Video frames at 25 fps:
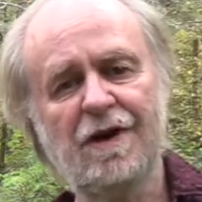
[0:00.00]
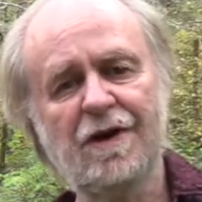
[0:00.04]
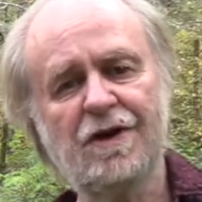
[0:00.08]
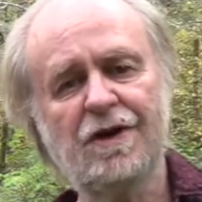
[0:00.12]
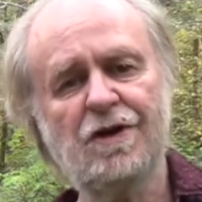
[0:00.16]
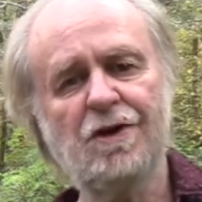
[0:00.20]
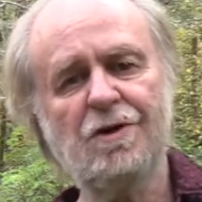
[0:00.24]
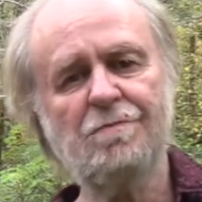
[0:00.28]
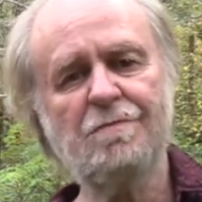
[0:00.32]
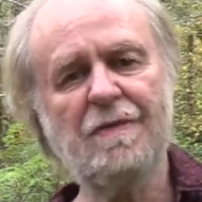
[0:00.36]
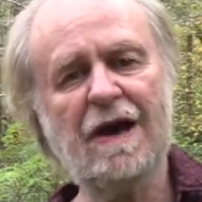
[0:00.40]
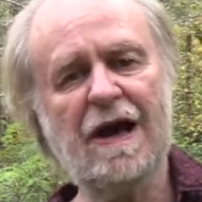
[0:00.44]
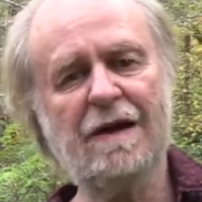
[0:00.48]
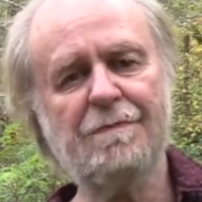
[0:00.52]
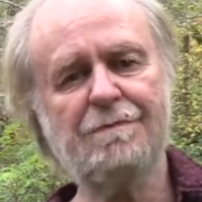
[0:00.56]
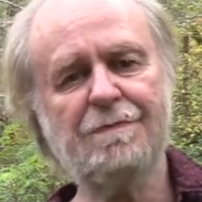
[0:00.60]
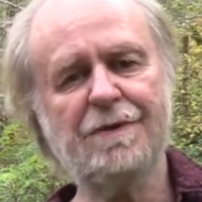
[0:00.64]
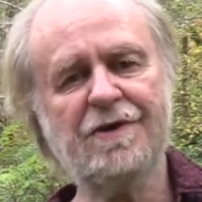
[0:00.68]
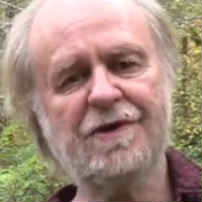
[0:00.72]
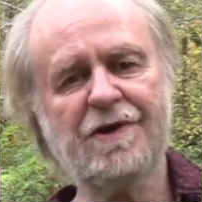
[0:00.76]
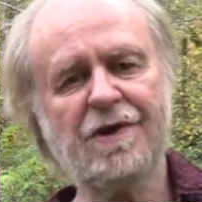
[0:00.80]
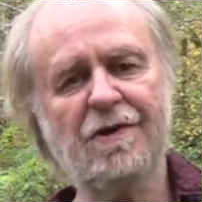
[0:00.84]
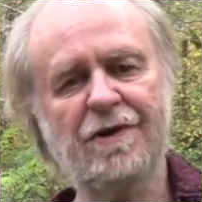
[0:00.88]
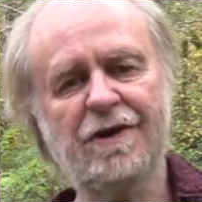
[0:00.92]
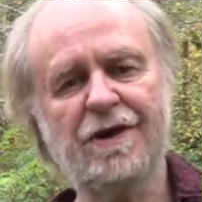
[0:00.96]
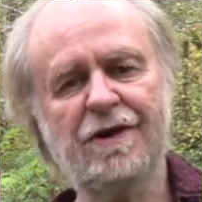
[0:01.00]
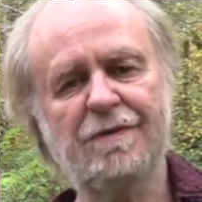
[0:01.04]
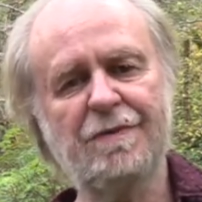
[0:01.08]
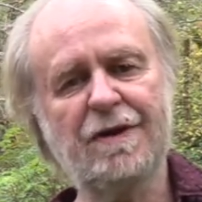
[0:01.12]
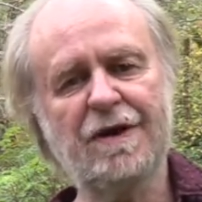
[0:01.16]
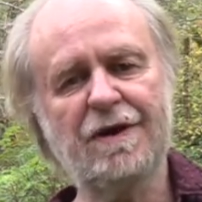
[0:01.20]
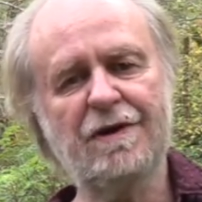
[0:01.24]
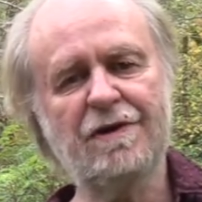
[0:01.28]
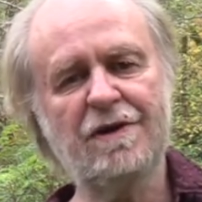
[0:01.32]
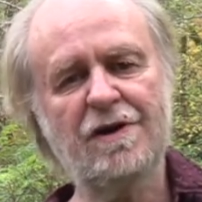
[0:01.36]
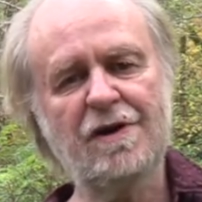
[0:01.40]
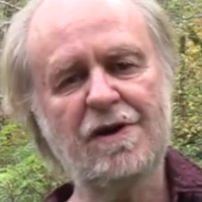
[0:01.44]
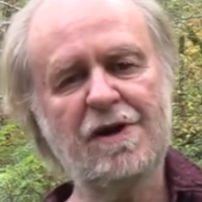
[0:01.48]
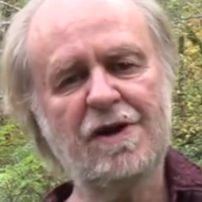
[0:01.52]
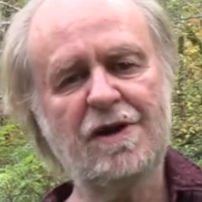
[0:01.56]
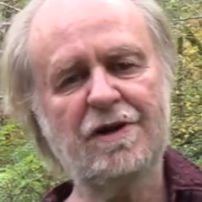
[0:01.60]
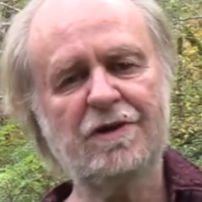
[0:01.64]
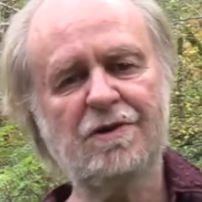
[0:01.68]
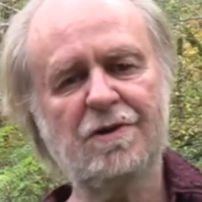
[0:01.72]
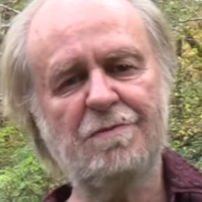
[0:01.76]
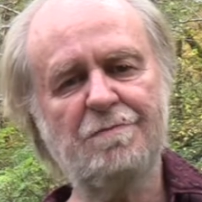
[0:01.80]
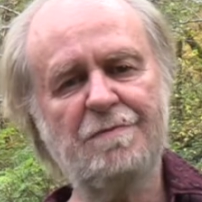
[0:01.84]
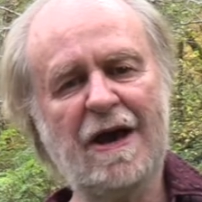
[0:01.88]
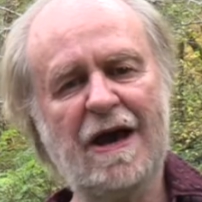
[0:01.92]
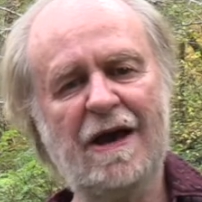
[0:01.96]
your map is going to be
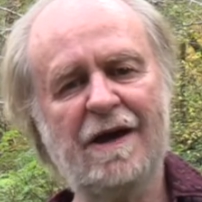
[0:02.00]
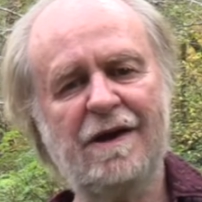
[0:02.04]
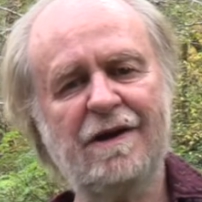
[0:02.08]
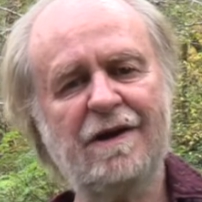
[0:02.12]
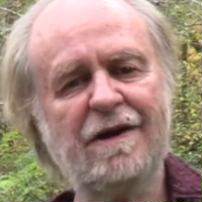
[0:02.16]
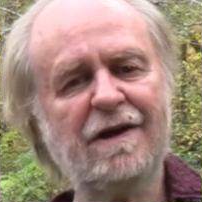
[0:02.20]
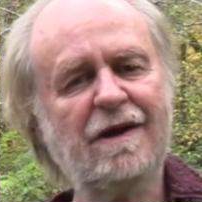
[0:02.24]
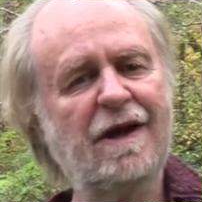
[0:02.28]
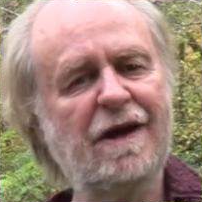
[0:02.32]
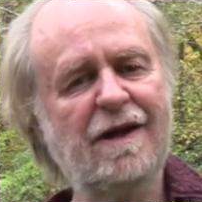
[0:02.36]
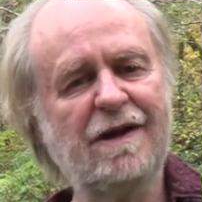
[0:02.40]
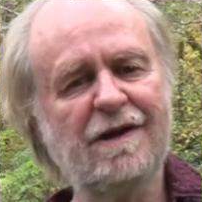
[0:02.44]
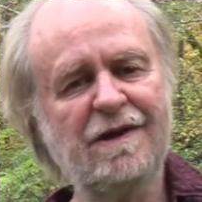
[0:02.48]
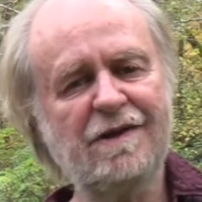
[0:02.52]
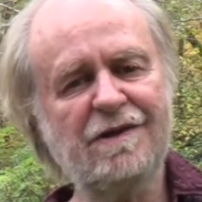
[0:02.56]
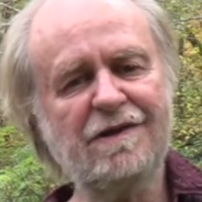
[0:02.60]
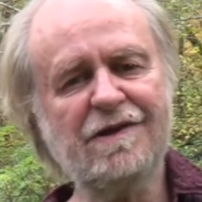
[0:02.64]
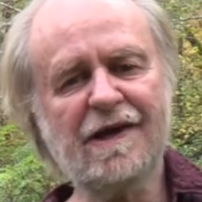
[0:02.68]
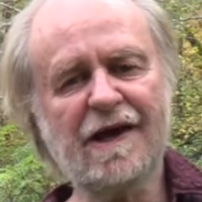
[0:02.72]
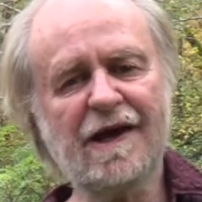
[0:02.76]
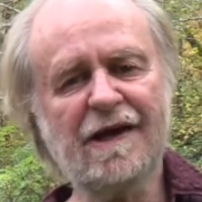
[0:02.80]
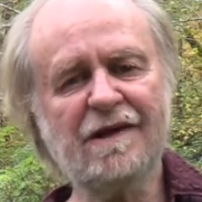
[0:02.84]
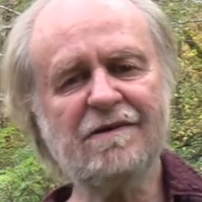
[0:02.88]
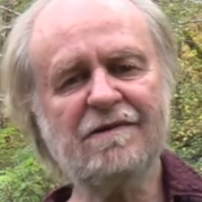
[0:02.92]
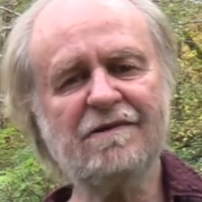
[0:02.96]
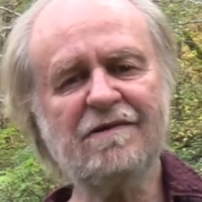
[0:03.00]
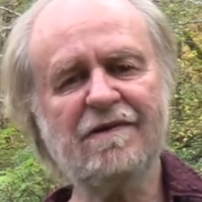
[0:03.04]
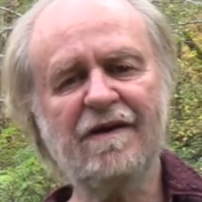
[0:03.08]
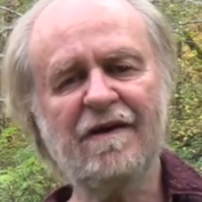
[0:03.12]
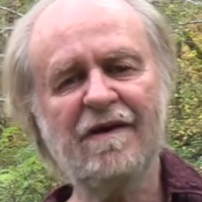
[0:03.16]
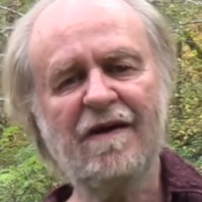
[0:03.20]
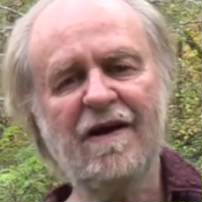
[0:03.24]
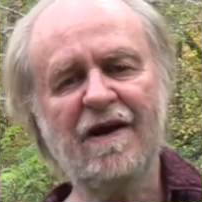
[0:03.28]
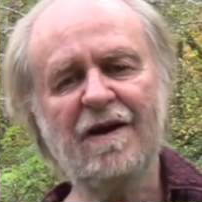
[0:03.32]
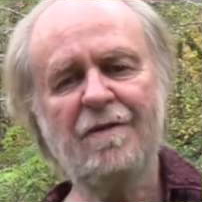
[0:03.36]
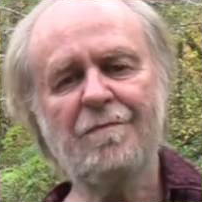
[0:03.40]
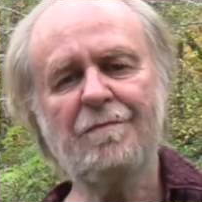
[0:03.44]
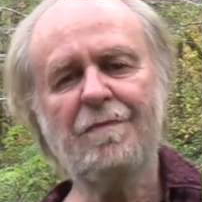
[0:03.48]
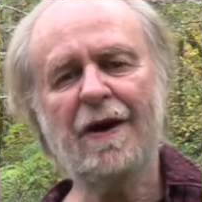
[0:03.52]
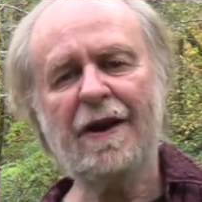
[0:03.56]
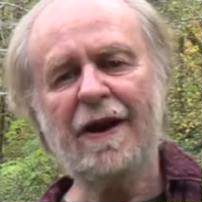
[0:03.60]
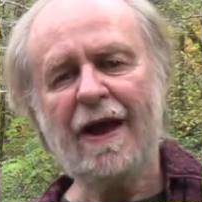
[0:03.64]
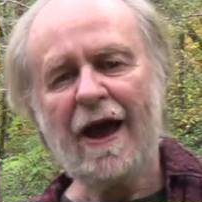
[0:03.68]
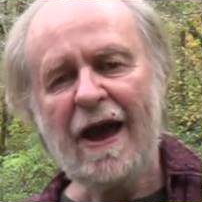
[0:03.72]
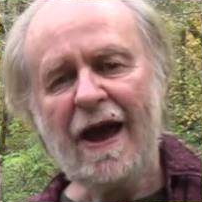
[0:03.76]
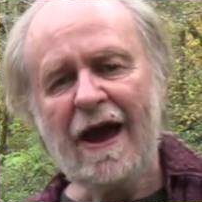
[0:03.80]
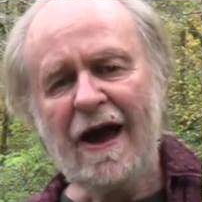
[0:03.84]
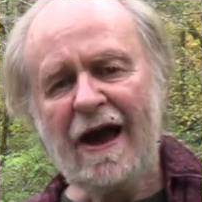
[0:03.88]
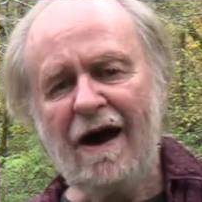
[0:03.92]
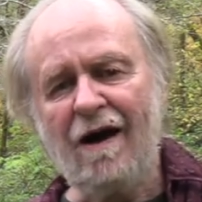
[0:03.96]
dramatic and intense, but
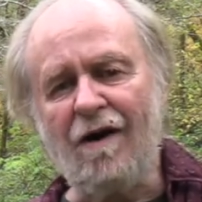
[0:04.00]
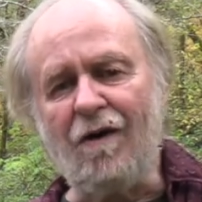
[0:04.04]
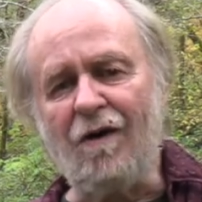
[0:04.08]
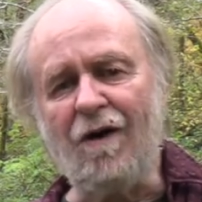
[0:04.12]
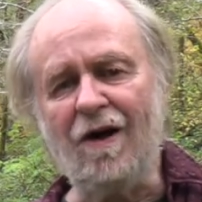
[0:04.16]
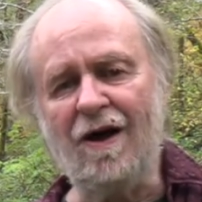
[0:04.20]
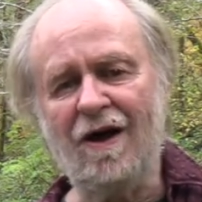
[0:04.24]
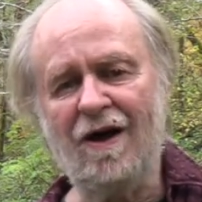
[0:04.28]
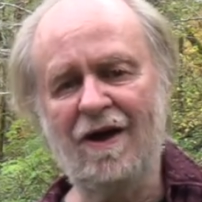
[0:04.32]
how?